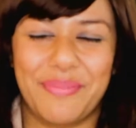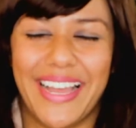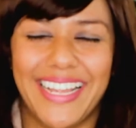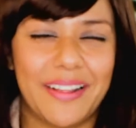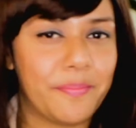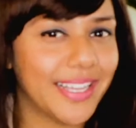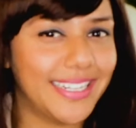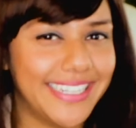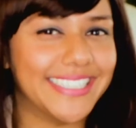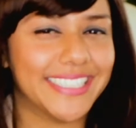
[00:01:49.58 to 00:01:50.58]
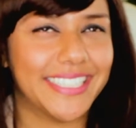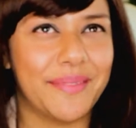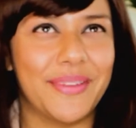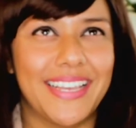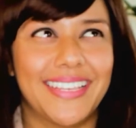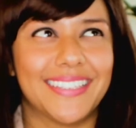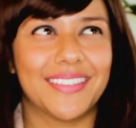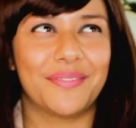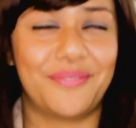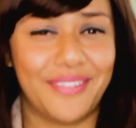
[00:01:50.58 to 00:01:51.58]
but leadership
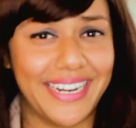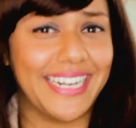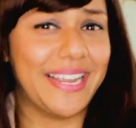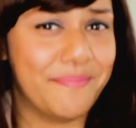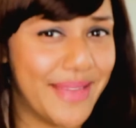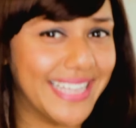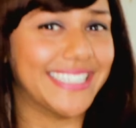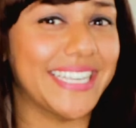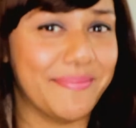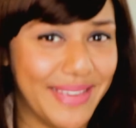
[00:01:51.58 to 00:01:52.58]
is really messy